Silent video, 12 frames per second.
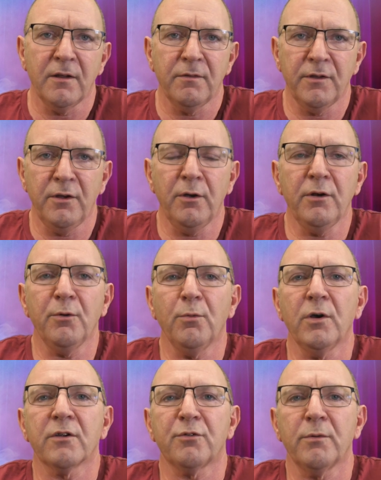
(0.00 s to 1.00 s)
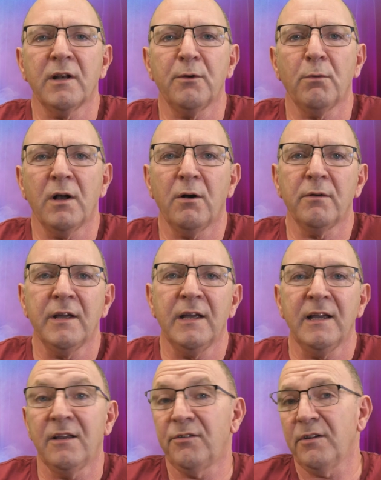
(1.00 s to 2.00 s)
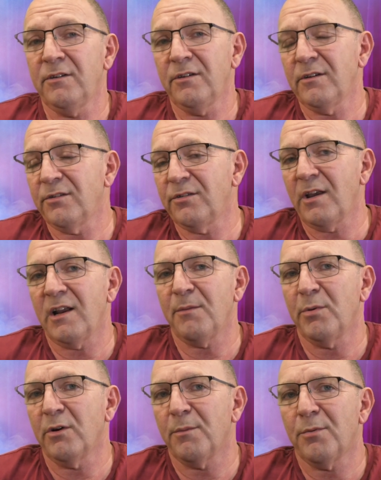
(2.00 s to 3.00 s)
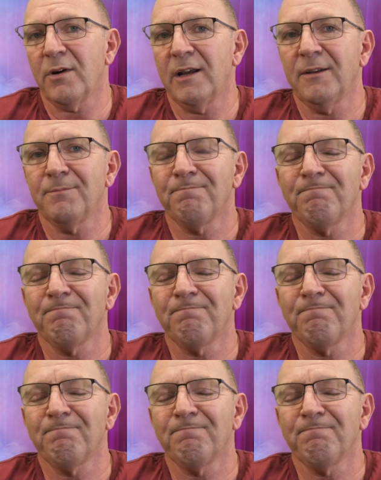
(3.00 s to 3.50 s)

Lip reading: The unit works really well. It's easy to set up and operate.